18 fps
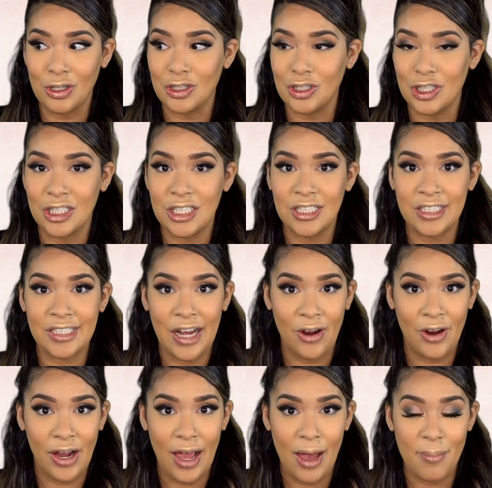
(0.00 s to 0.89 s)
just
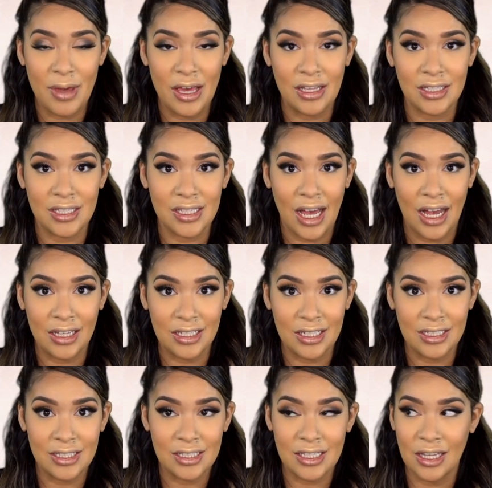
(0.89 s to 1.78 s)
staring at me in
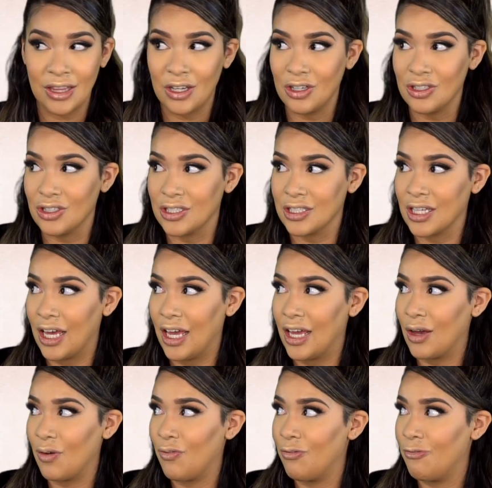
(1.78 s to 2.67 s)
silence and they're just
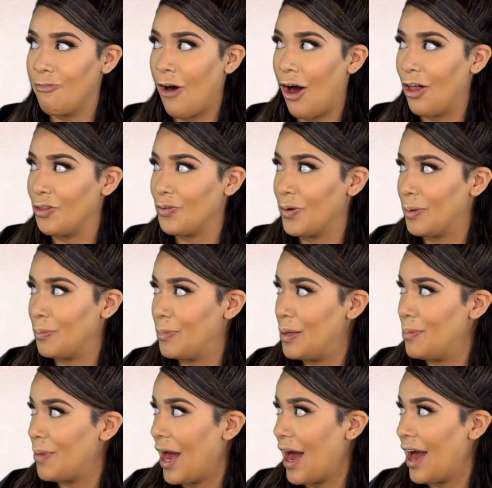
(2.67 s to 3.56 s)
like following
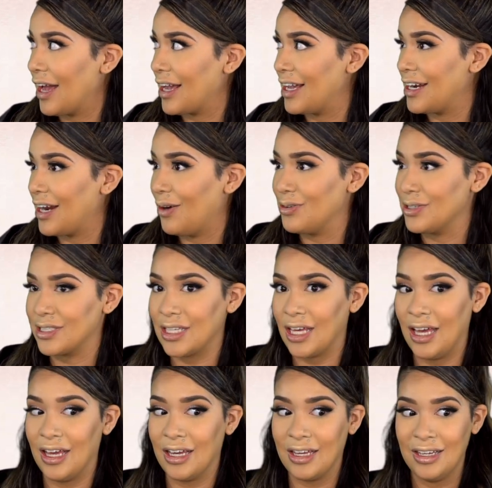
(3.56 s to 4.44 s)
me back. And I was
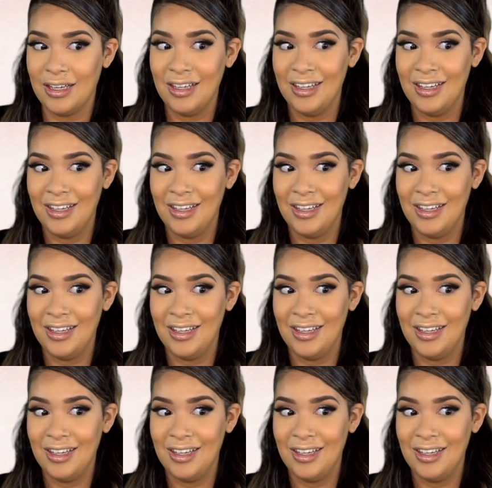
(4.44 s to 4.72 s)
like,